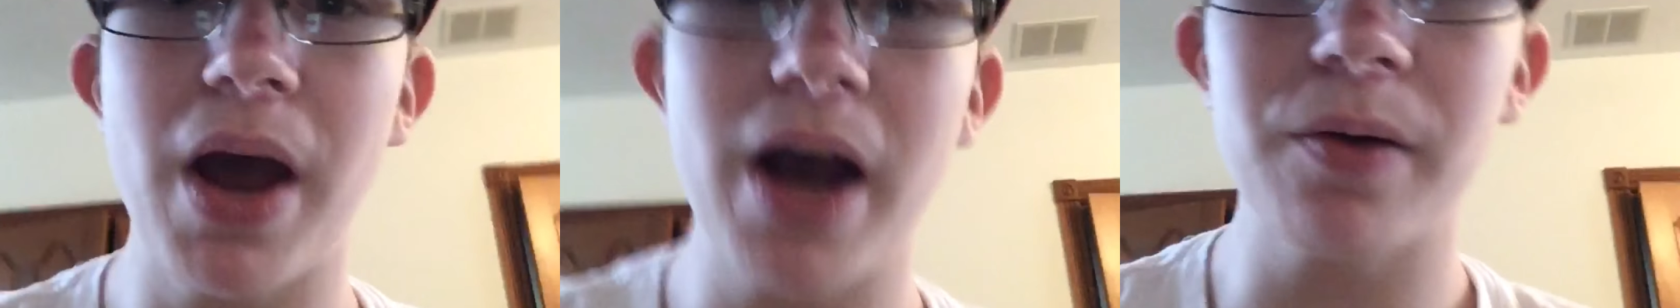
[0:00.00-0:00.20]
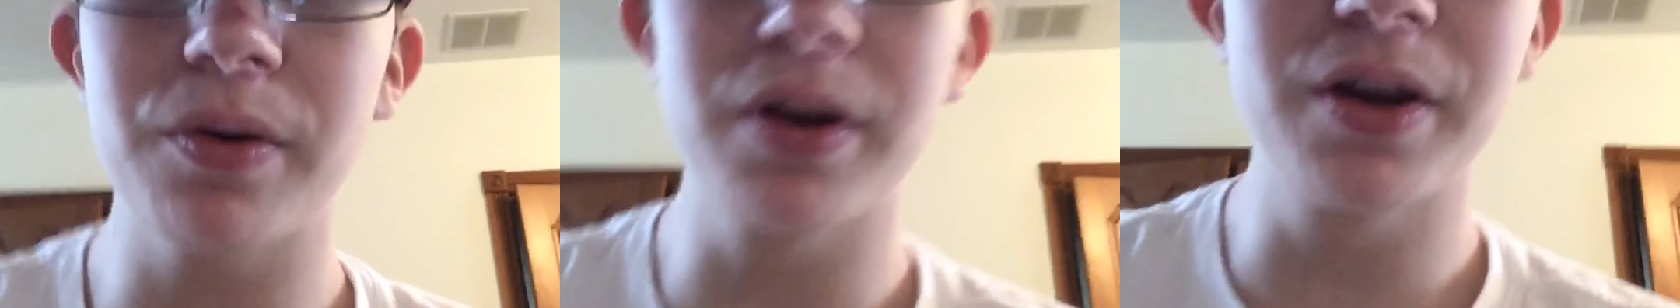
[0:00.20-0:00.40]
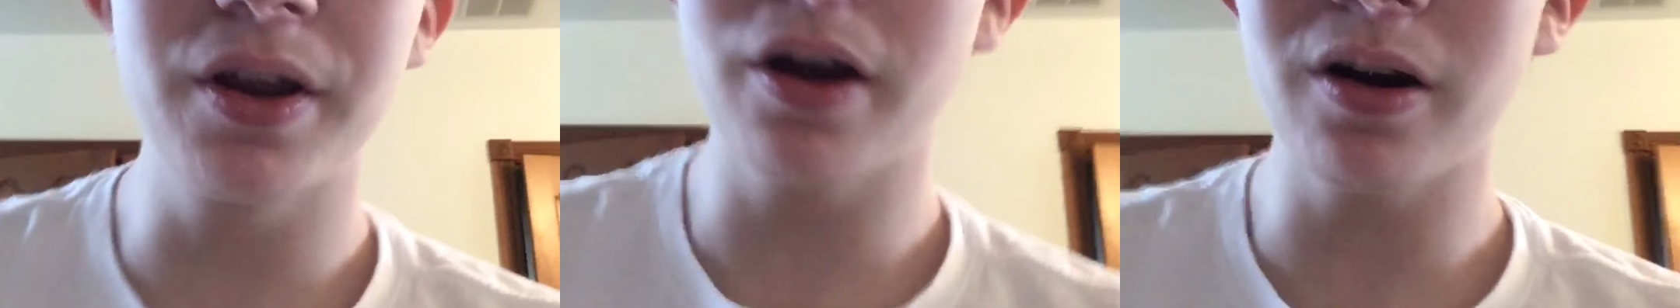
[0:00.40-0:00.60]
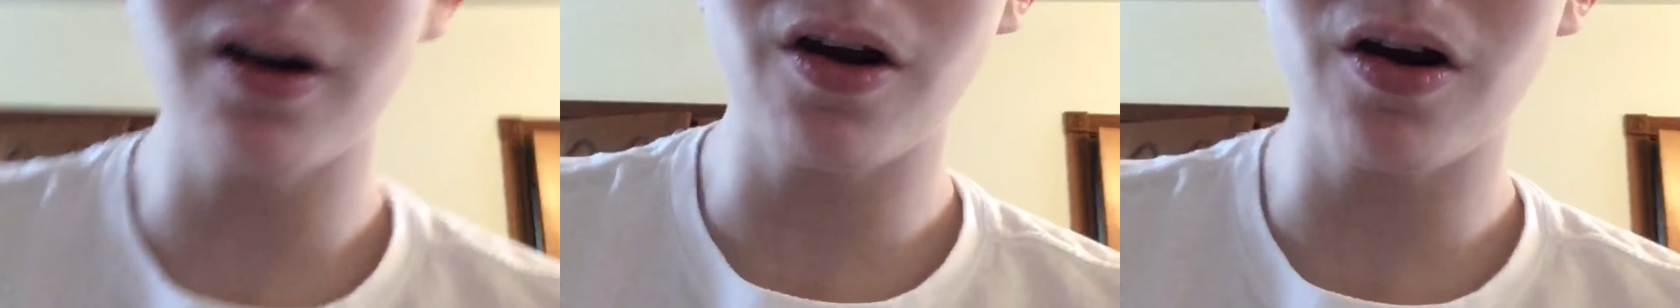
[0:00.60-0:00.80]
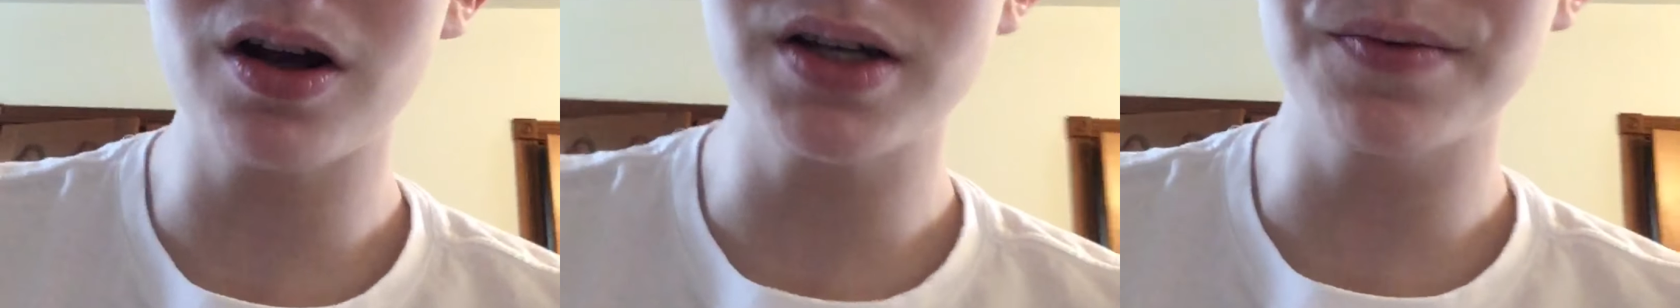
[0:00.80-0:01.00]
back with
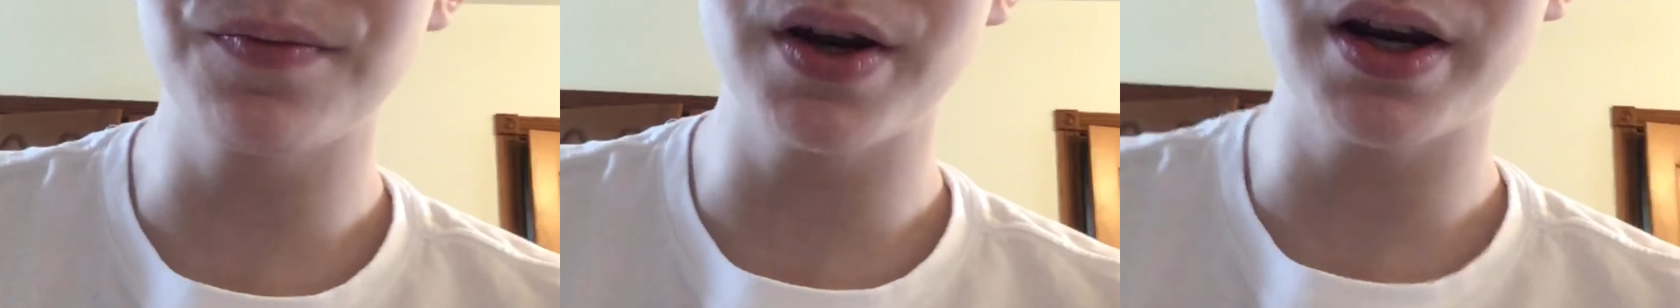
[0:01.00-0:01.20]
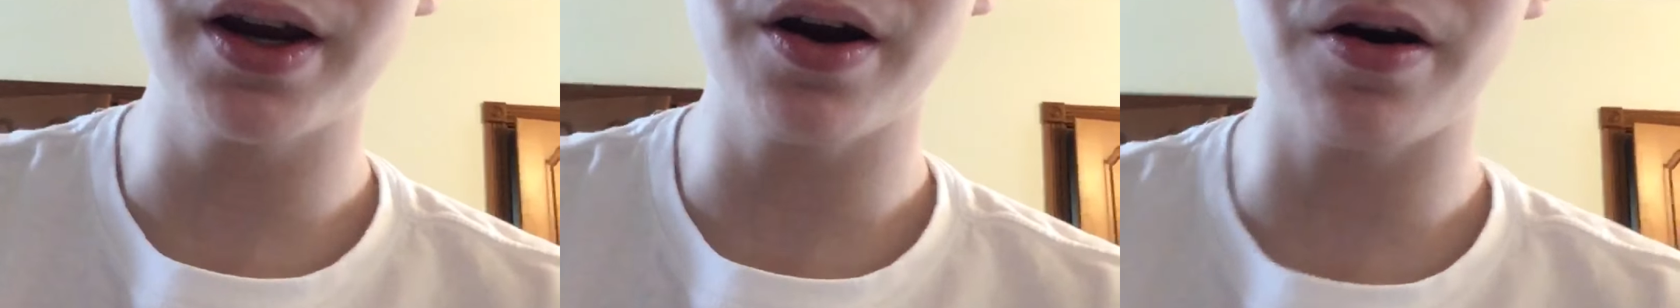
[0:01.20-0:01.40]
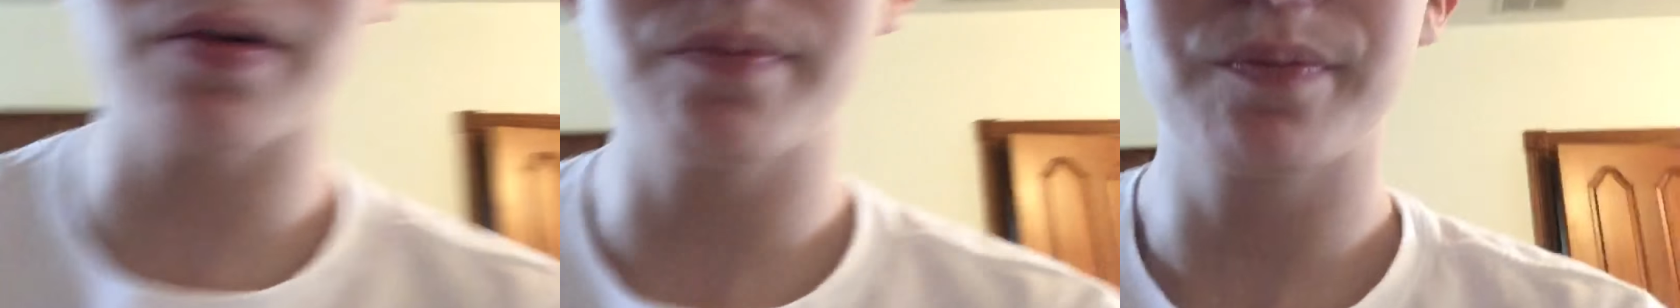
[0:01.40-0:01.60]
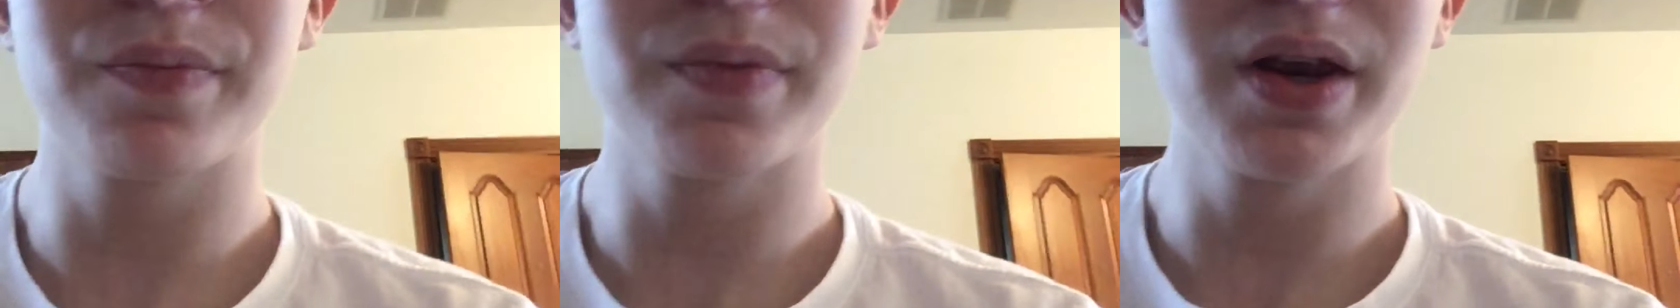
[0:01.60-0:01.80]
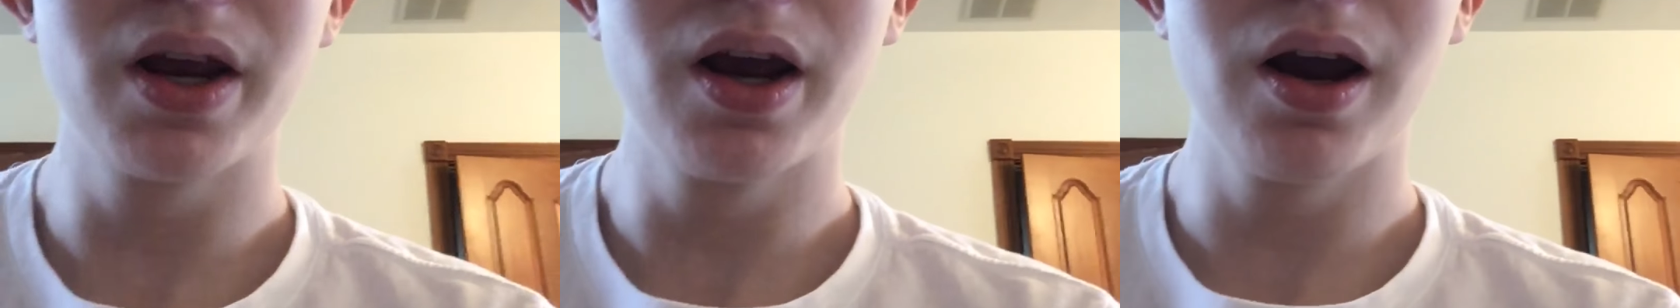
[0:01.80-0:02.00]
another awesome video.
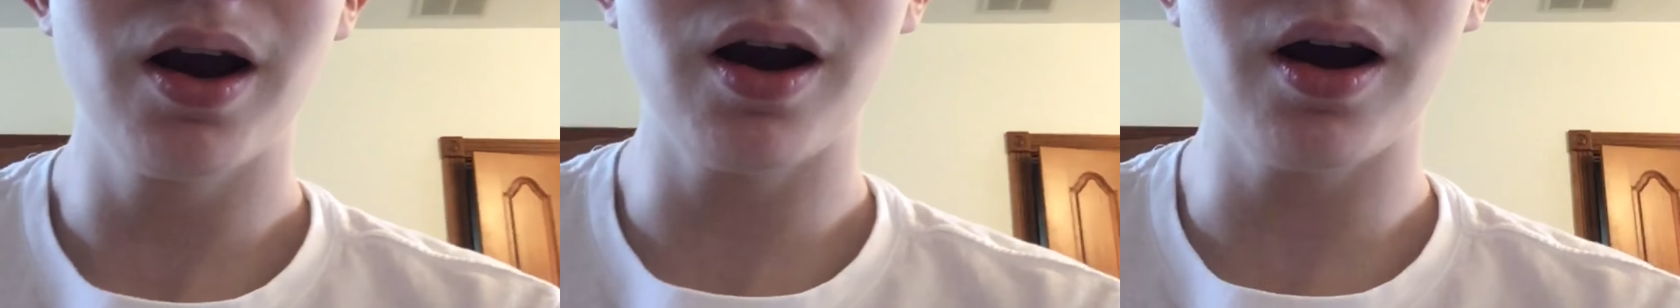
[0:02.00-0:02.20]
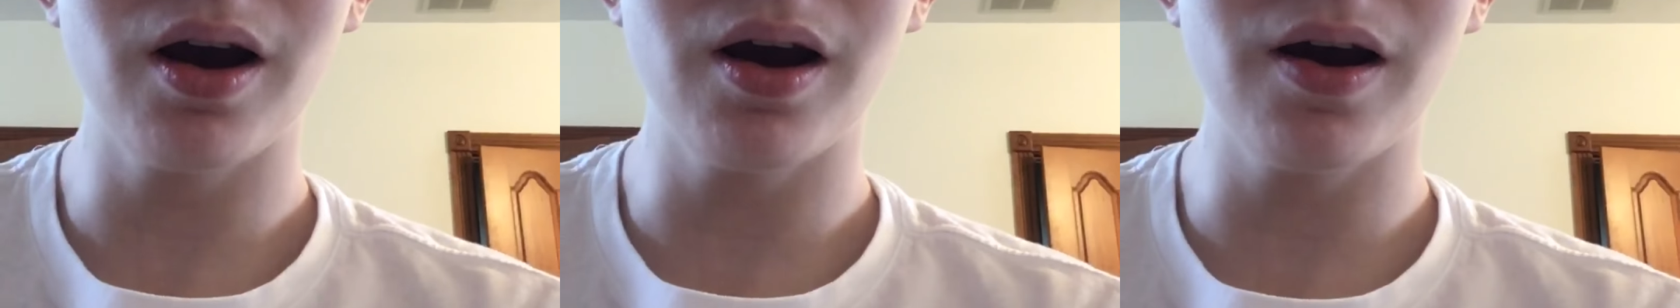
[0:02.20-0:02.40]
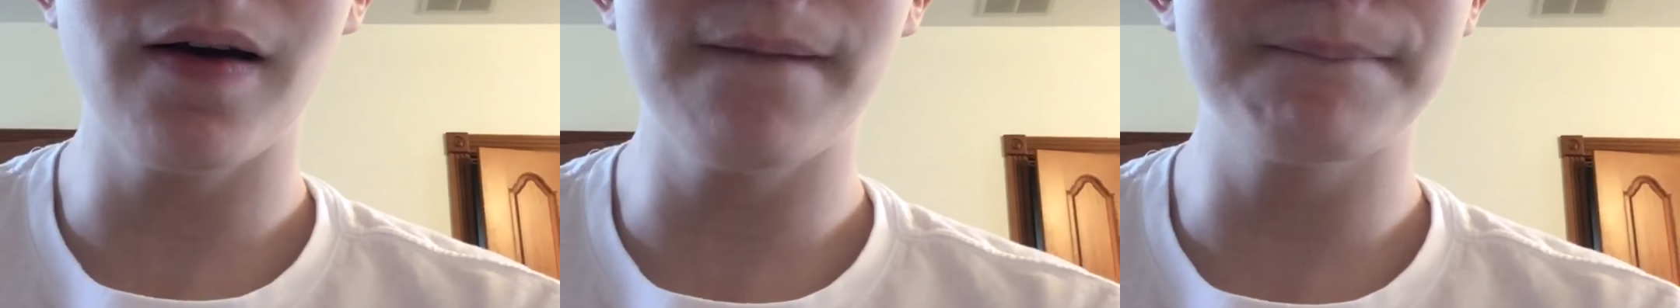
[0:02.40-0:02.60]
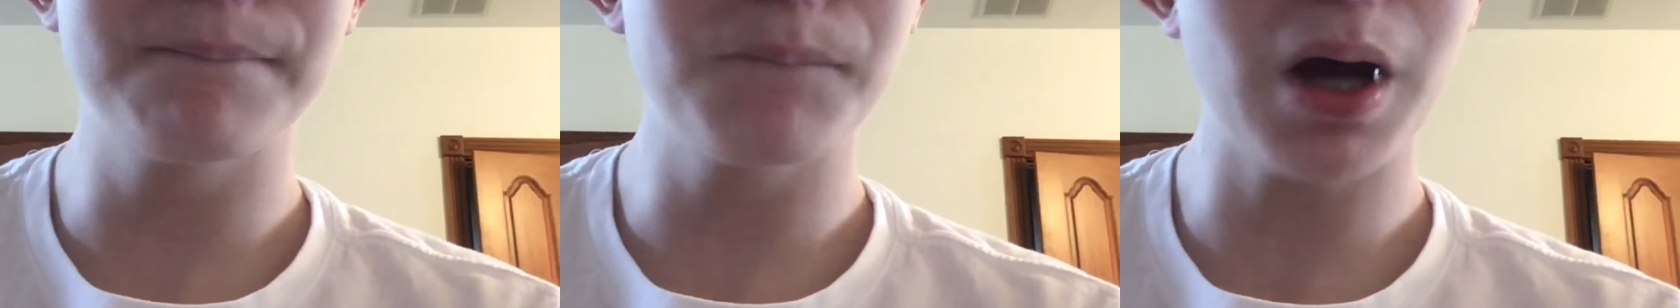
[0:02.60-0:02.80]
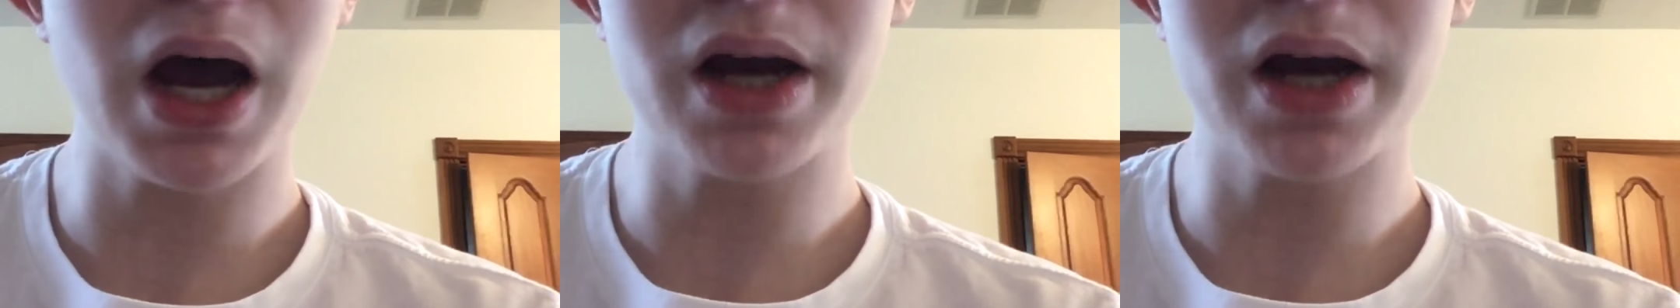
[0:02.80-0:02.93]
Um,